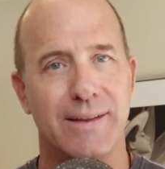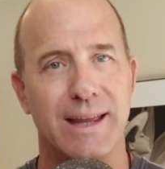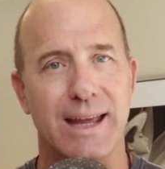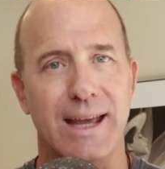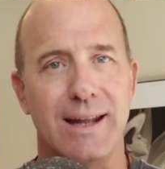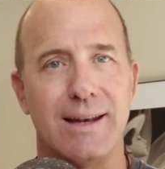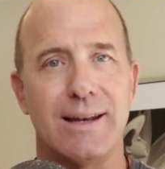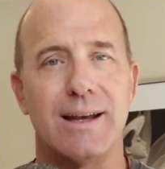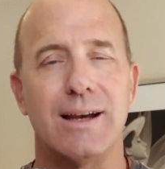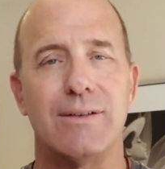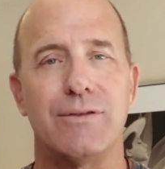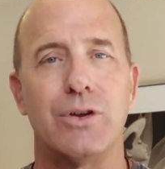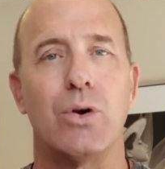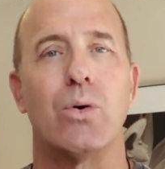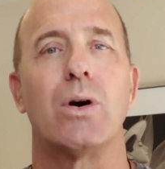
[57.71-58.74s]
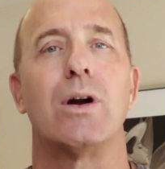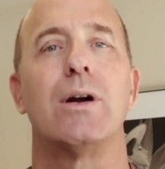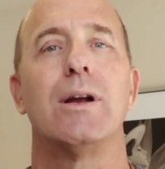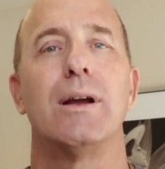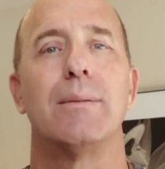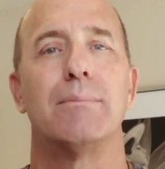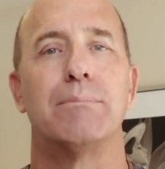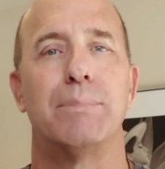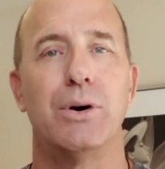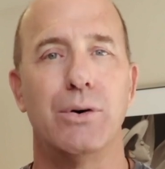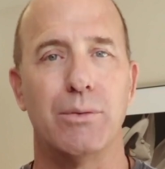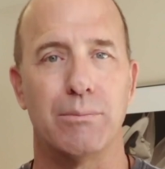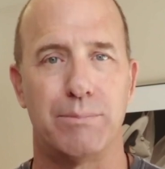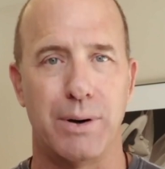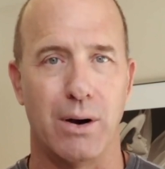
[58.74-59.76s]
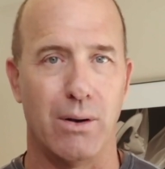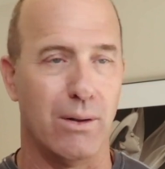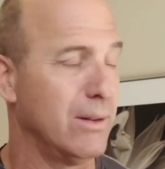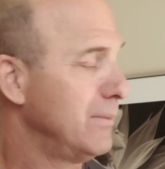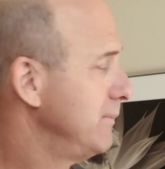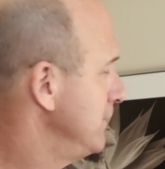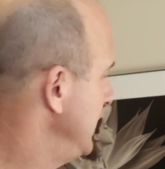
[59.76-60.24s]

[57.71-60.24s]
the end of your boom pole.